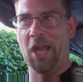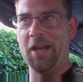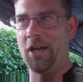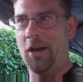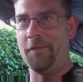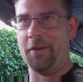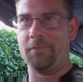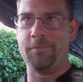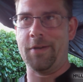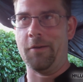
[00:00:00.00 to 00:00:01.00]
Take care of it.
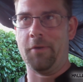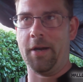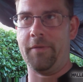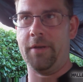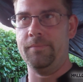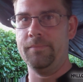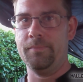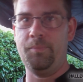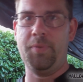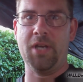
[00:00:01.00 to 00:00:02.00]
Get rid of it.
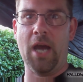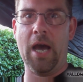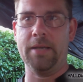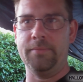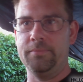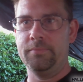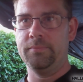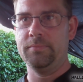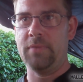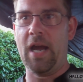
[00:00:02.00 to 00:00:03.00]
Be gone.
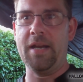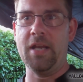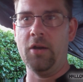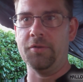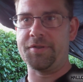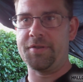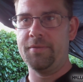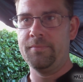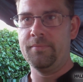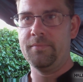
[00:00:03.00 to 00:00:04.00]
Adios.
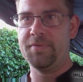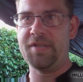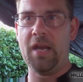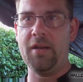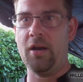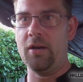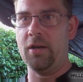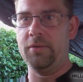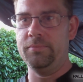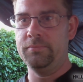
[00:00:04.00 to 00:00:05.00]

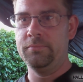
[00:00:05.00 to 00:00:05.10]
Sayonara.